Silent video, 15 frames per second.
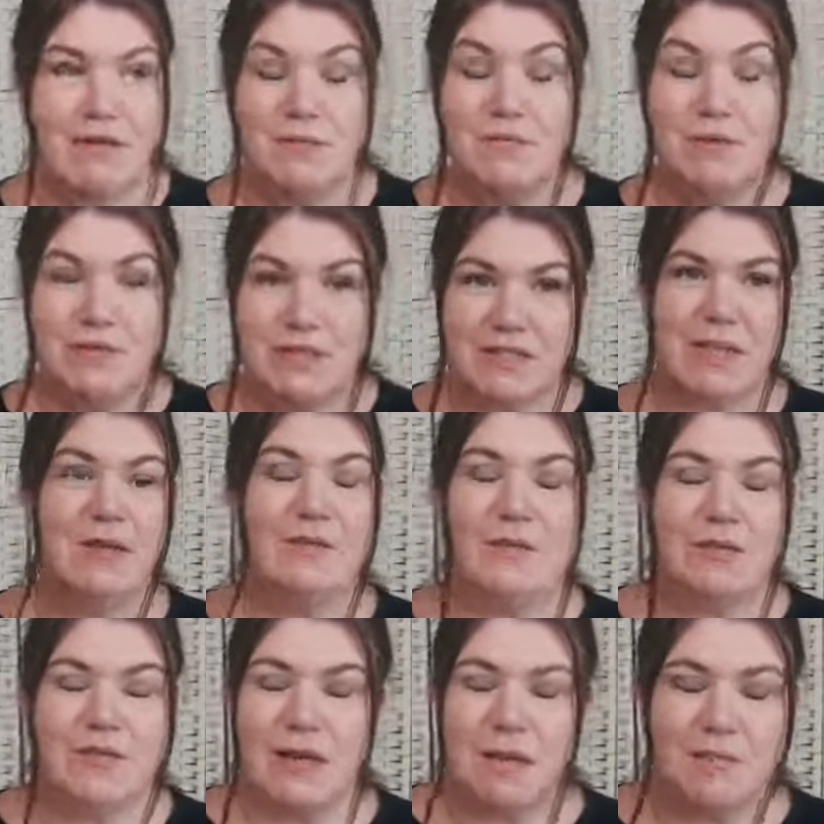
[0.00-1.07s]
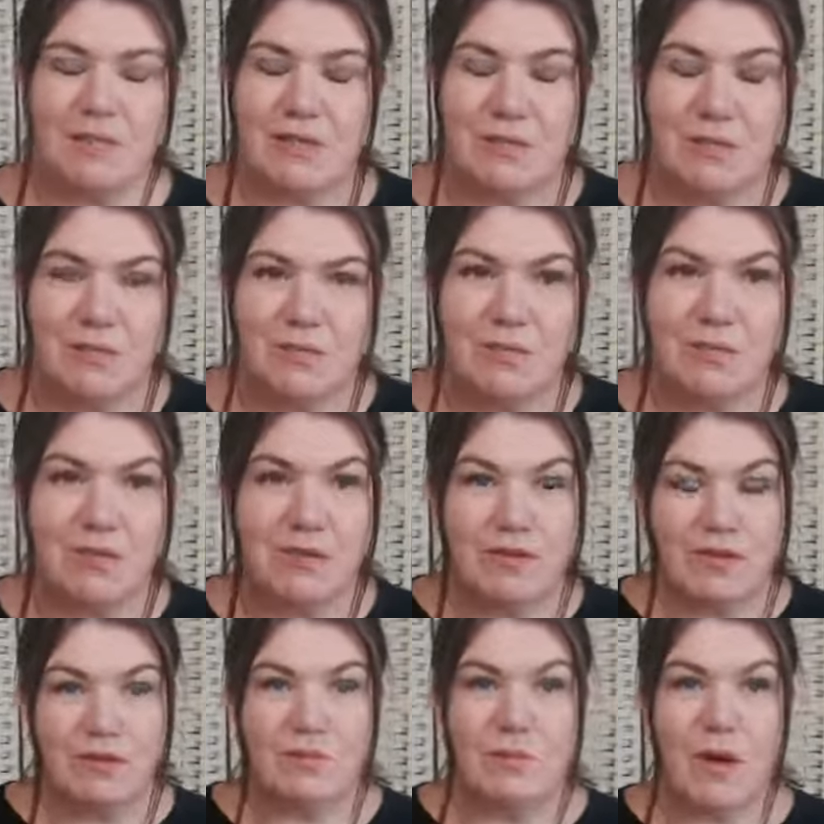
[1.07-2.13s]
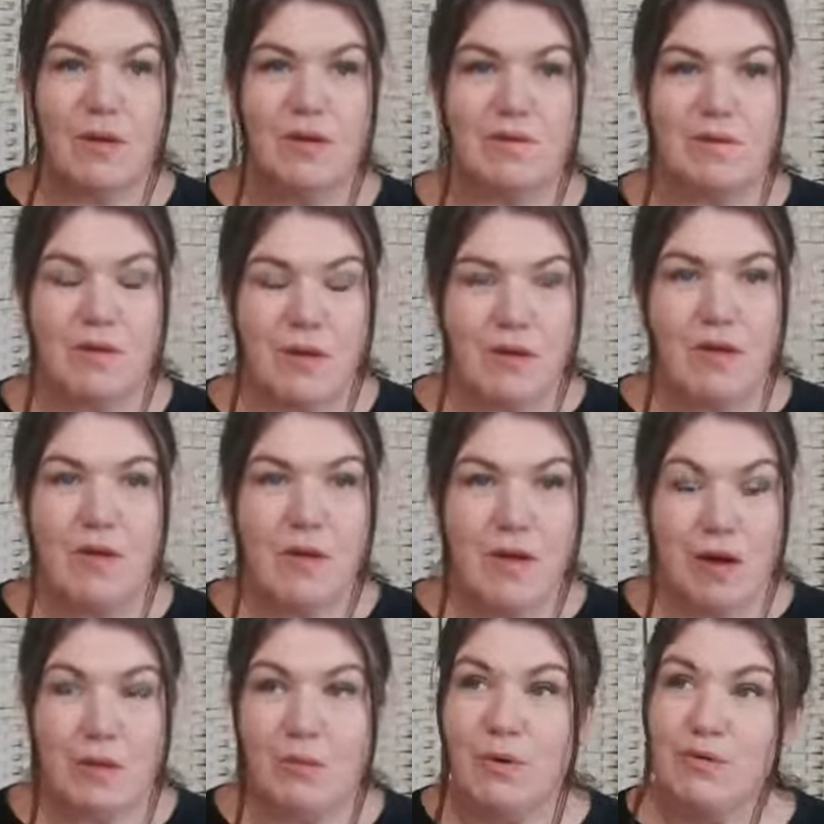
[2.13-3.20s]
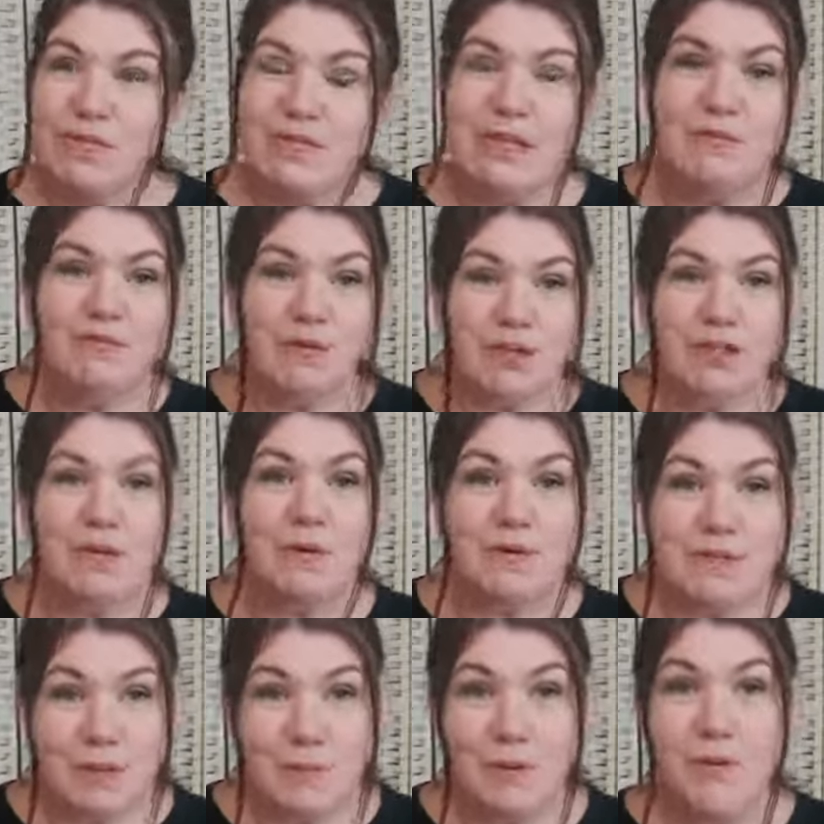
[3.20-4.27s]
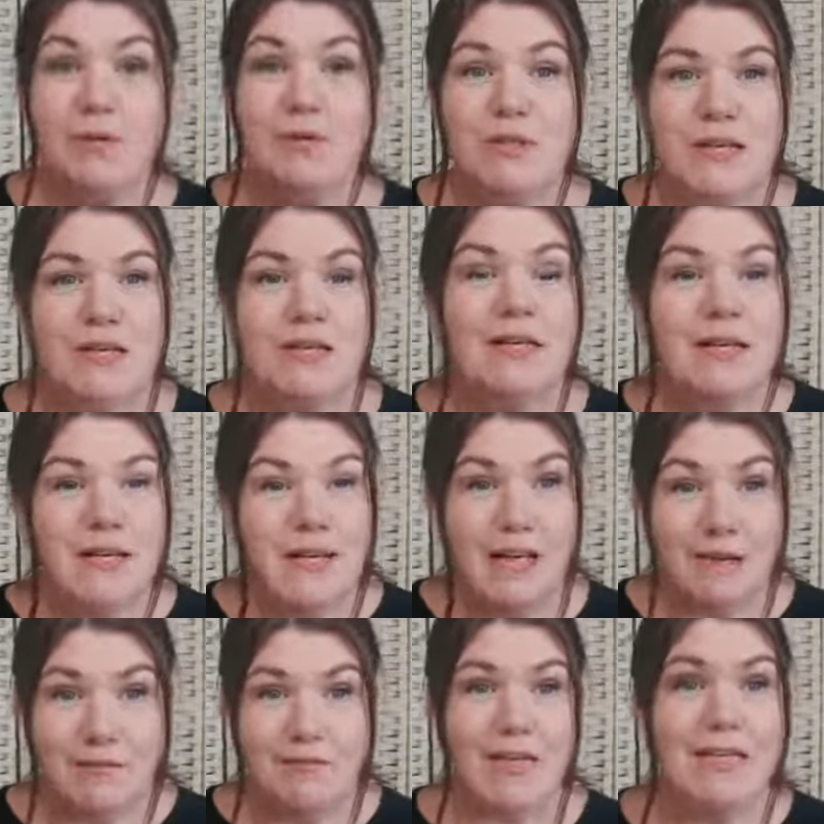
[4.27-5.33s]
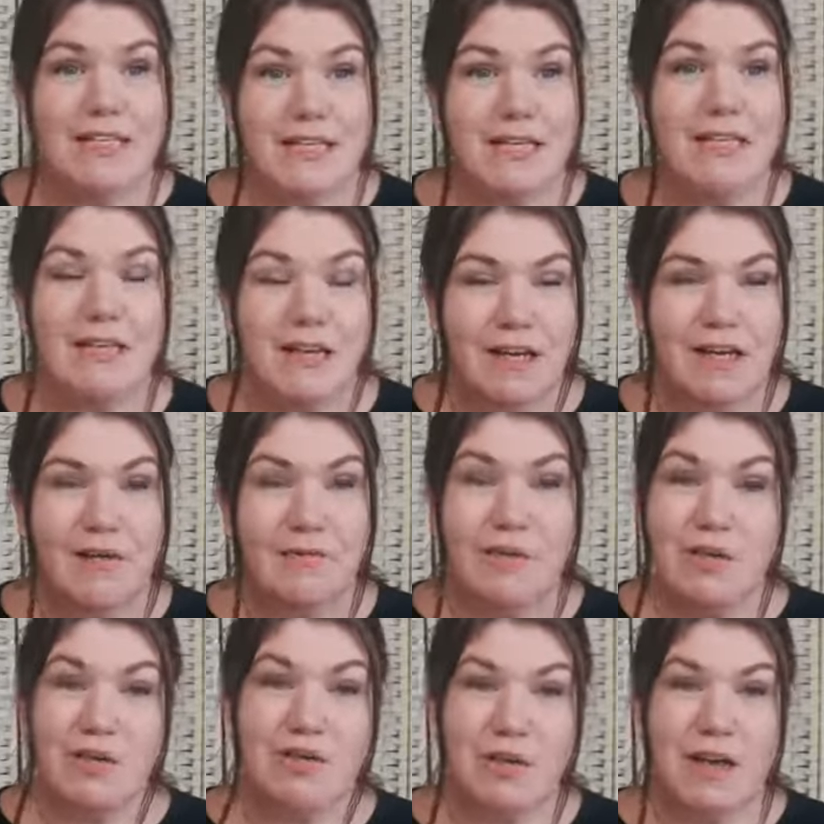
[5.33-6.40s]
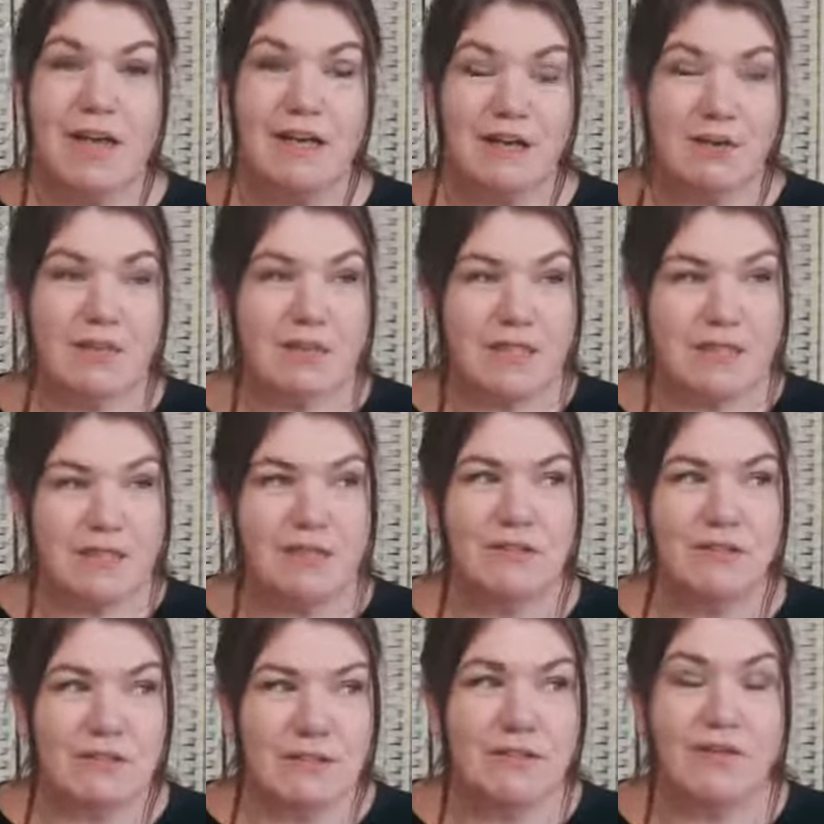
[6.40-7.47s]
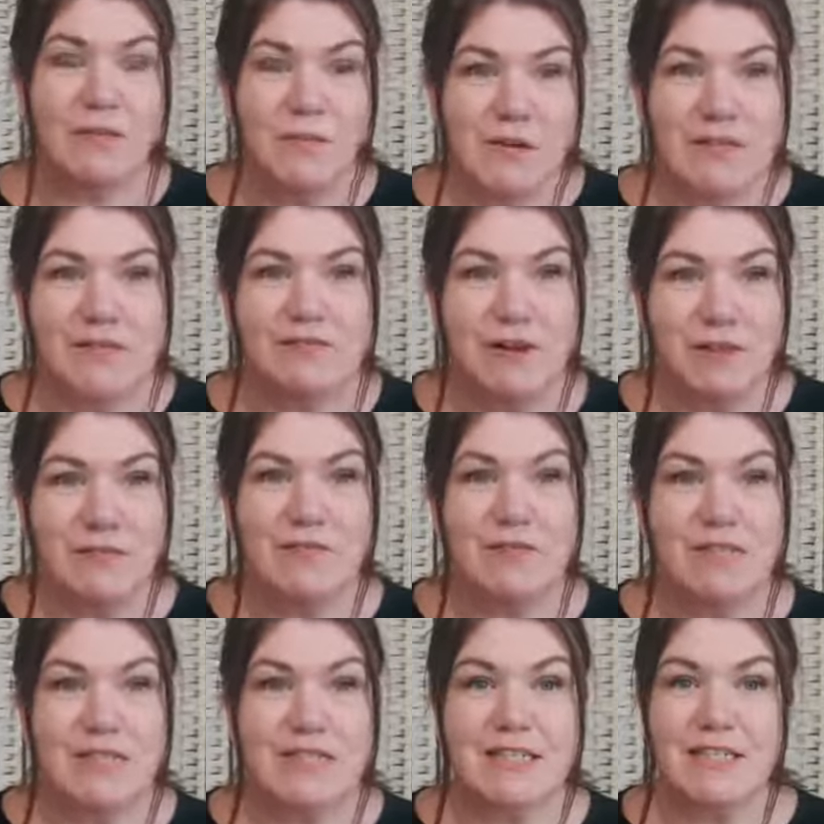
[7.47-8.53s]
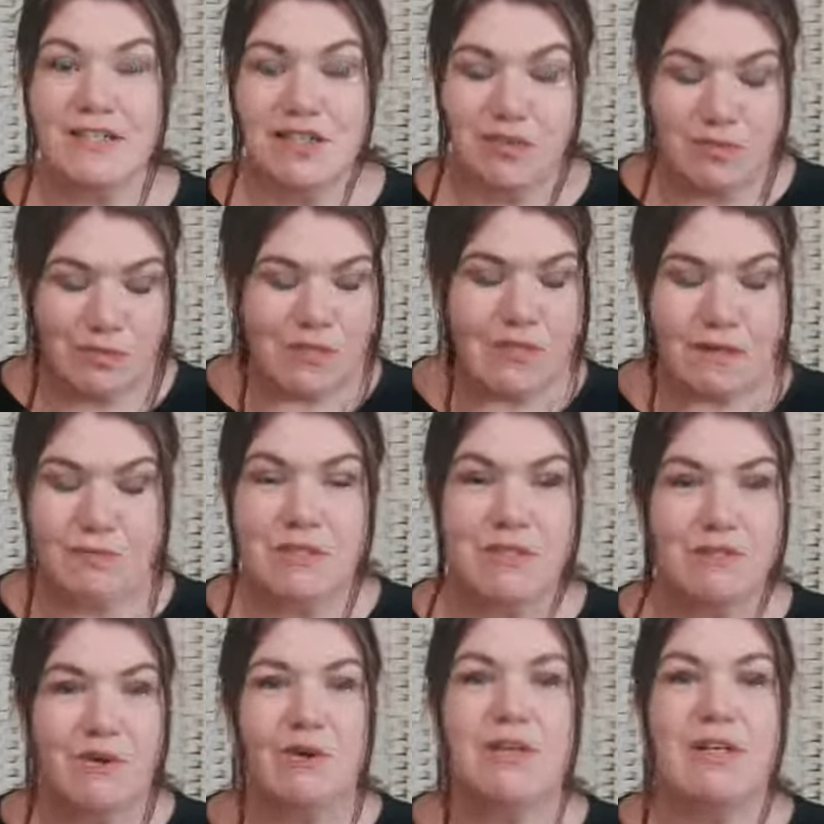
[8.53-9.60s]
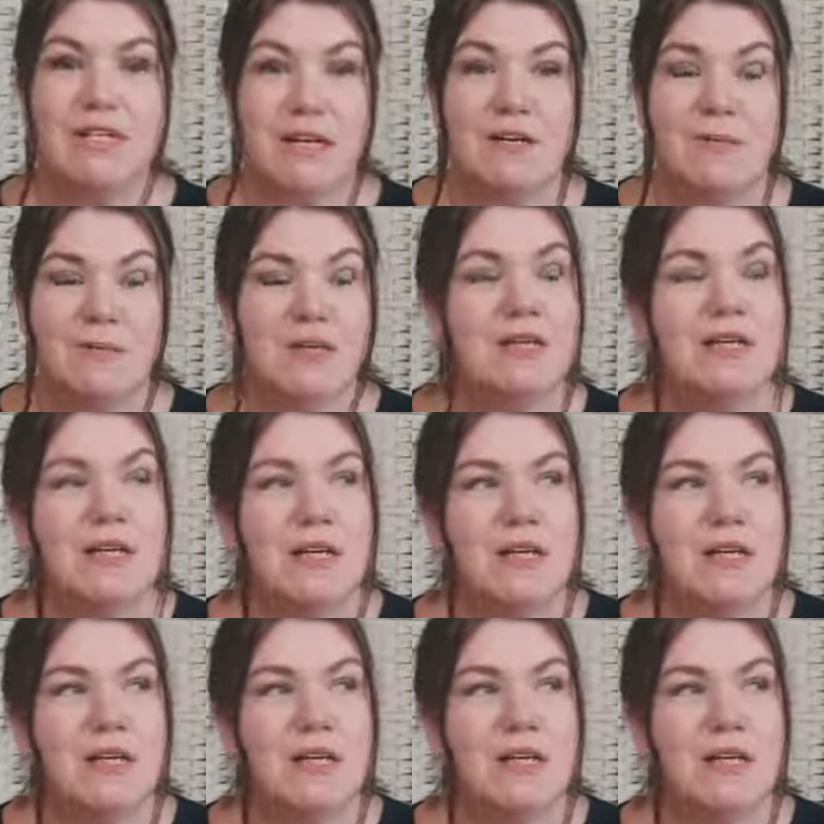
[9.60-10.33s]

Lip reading: I'm not saying what's happened, of course, with the, I won't say Russia, I would say Putin invading Ukraine, of course, is not, you know, a matter of open for discussion. What's happened is wrong and terrible.